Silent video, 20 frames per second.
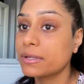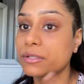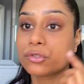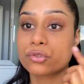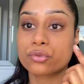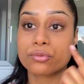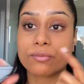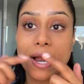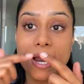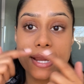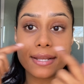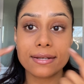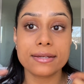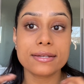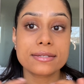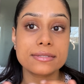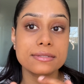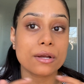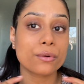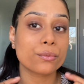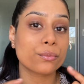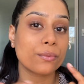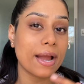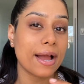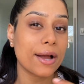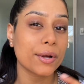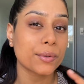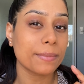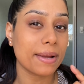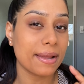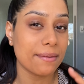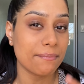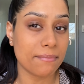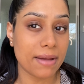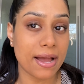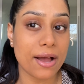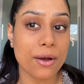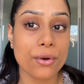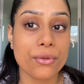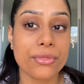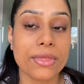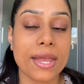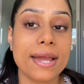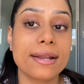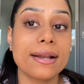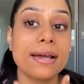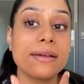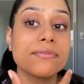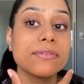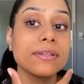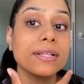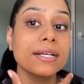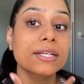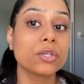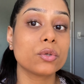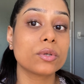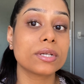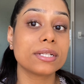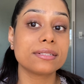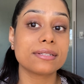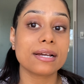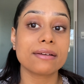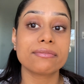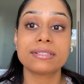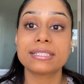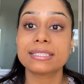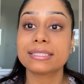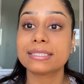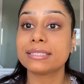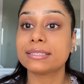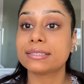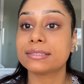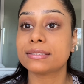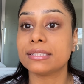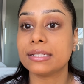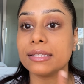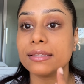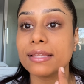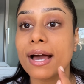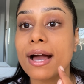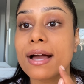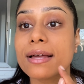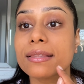dryness around my mouth and I feel like you can definitely see that.